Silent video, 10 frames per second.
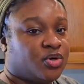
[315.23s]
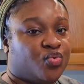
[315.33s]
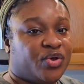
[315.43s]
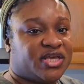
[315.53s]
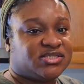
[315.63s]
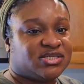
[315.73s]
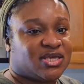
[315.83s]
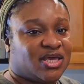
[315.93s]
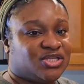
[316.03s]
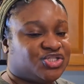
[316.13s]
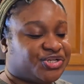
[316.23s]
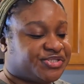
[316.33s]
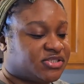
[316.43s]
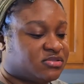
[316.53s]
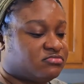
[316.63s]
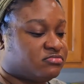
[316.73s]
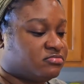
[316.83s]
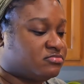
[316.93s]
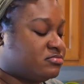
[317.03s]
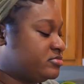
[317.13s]
the whisk, it just
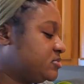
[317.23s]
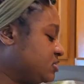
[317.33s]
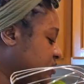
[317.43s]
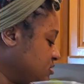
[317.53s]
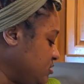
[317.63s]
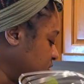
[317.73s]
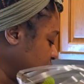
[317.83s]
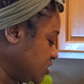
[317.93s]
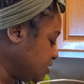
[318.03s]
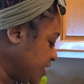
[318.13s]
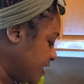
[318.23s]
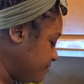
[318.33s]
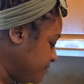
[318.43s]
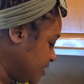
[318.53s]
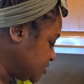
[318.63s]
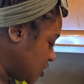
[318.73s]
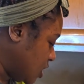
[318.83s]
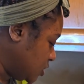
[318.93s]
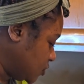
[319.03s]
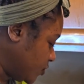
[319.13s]
doesn't get mixed
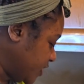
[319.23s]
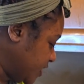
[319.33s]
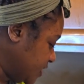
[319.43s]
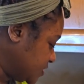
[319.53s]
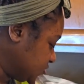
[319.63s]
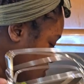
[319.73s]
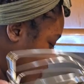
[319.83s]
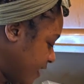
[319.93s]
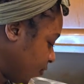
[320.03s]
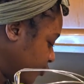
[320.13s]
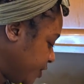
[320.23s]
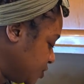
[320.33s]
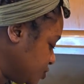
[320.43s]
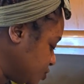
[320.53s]
all the way. So I'm going